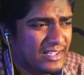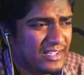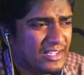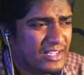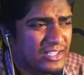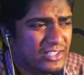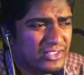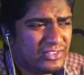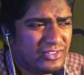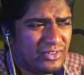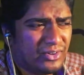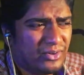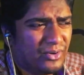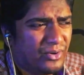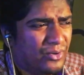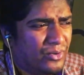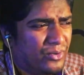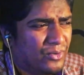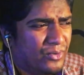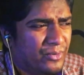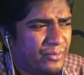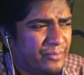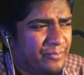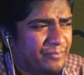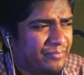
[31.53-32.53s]

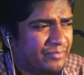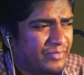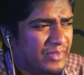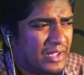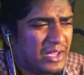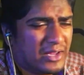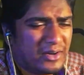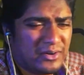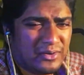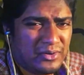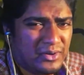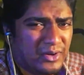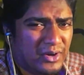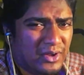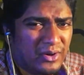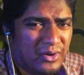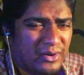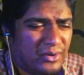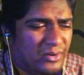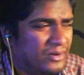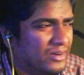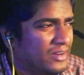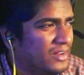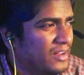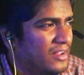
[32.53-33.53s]
So I don't
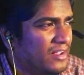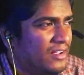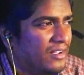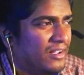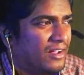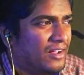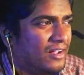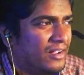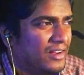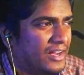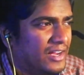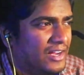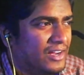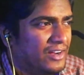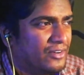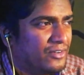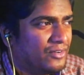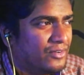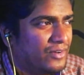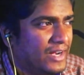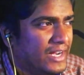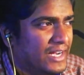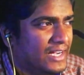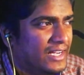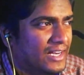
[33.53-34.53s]
know. He
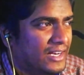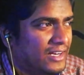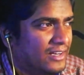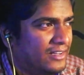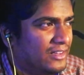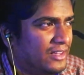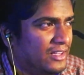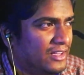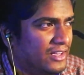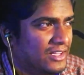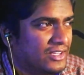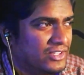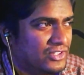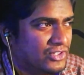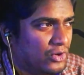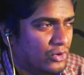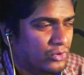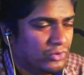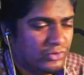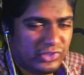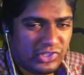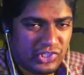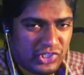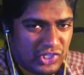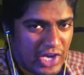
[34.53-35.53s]
redid his
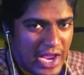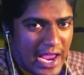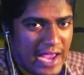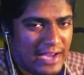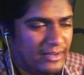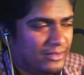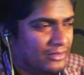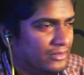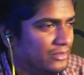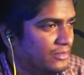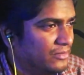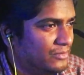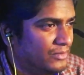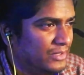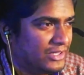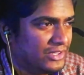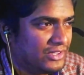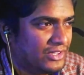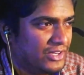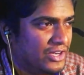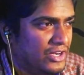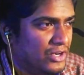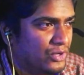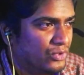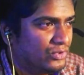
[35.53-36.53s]
old channel with
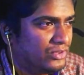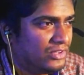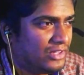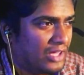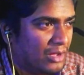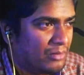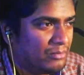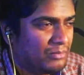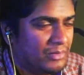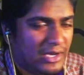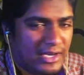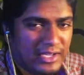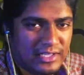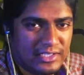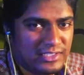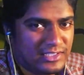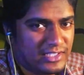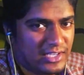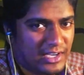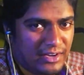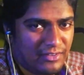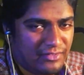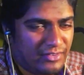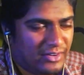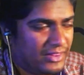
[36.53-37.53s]
new thumbnails and
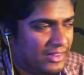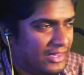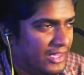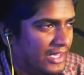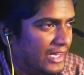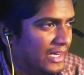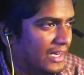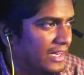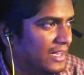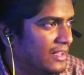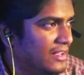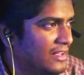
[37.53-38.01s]
everything.